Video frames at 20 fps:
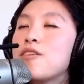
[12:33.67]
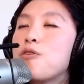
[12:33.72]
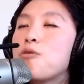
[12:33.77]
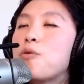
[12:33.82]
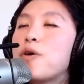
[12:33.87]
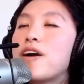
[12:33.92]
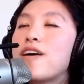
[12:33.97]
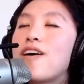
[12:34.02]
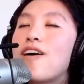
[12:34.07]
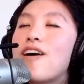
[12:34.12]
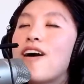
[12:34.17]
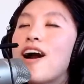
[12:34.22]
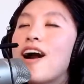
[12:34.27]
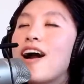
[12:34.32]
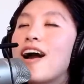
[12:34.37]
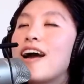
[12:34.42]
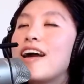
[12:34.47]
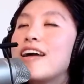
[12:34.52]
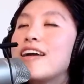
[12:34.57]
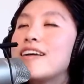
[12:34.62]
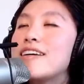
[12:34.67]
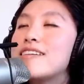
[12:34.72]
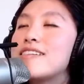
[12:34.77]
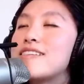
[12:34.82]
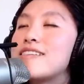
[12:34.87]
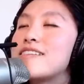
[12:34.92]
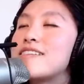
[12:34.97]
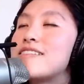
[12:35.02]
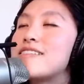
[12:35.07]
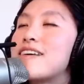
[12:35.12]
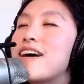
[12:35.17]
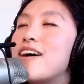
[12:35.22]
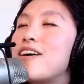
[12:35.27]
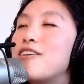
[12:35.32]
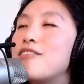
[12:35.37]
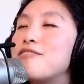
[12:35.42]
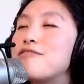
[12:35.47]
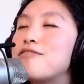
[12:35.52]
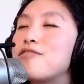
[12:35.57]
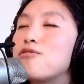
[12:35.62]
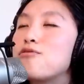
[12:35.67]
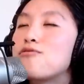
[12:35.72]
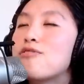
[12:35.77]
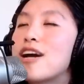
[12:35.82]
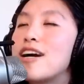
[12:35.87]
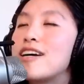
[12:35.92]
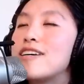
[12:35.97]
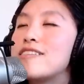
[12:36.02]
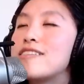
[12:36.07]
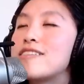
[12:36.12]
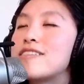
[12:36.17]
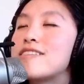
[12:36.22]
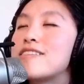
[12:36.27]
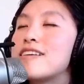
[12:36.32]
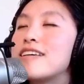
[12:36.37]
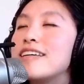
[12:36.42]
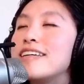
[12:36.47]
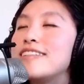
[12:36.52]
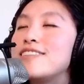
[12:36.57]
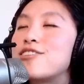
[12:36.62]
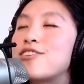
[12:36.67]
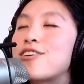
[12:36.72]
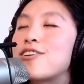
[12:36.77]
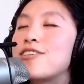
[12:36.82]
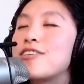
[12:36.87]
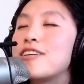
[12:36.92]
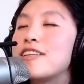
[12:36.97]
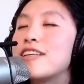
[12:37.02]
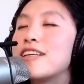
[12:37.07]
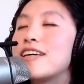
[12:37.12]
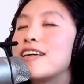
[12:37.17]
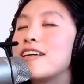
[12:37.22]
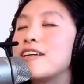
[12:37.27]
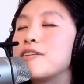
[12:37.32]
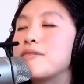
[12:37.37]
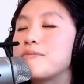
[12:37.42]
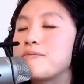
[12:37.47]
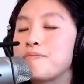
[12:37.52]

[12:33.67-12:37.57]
where our highest self rests eternally.